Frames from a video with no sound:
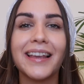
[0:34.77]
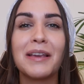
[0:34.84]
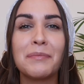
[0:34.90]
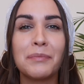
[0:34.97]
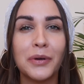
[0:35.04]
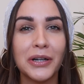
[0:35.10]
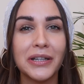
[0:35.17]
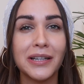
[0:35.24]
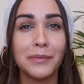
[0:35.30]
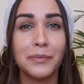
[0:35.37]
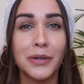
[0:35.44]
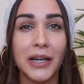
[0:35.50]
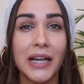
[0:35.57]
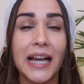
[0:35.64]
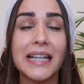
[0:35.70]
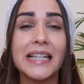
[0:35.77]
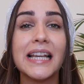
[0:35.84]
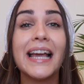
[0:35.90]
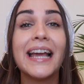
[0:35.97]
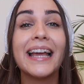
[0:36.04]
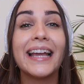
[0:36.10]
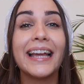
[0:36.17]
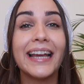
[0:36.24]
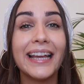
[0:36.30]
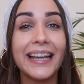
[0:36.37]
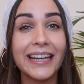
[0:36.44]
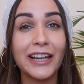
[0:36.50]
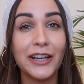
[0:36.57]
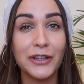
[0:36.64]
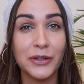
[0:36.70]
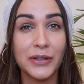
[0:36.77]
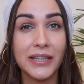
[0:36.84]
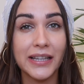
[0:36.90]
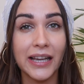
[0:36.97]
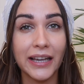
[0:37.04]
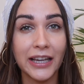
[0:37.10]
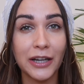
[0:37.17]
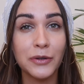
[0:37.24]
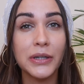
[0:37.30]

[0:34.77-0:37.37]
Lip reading: important product in your skincare